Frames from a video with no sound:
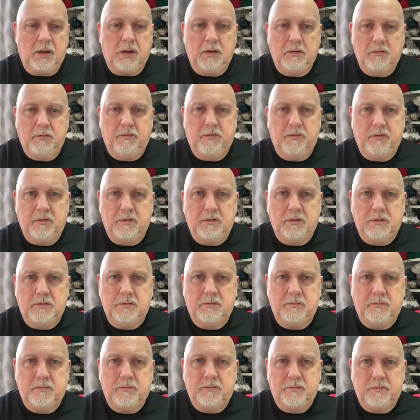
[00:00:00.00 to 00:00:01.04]
go for
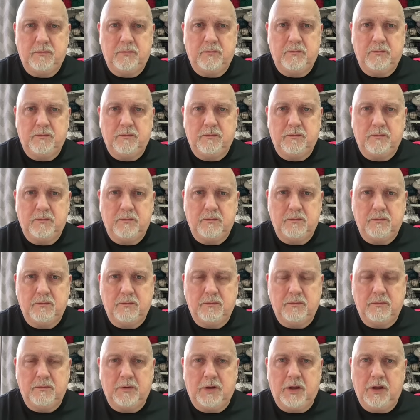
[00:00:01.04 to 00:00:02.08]

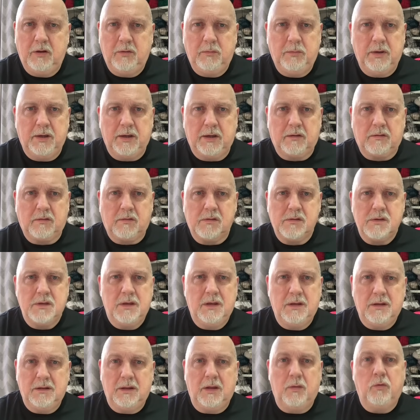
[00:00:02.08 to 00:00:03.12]
cubics.
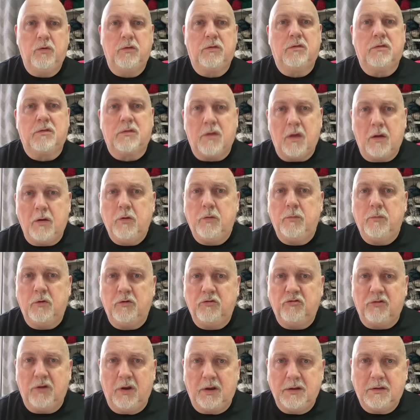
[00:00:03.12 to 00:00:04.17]
They were so
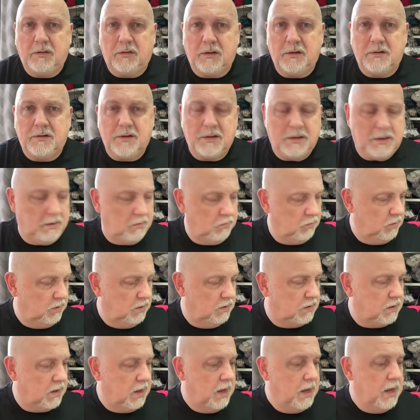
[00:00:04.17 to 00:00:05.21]
much nicer to knit
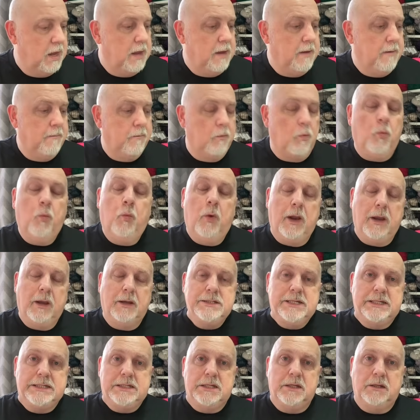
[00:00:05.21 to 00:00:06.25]
with. When I
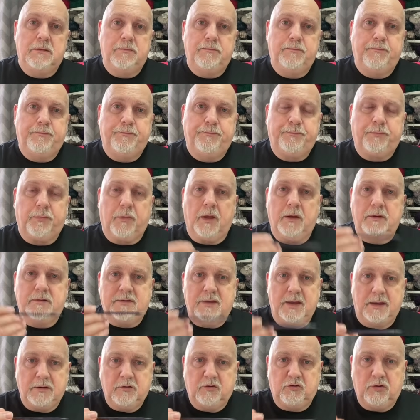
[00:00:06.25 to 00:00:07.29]
did a
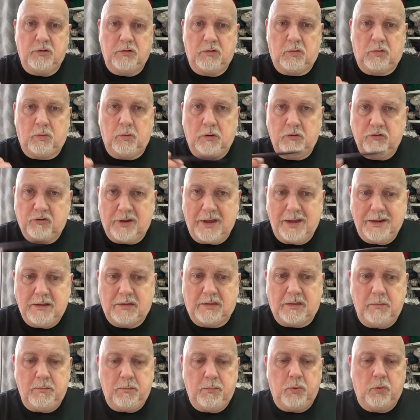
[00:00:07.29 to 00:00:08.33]
tension swatch, case
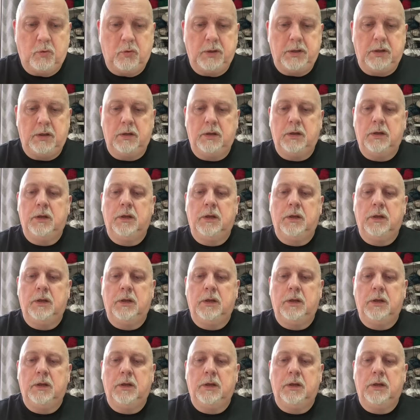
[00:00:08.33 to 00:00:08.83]
in point,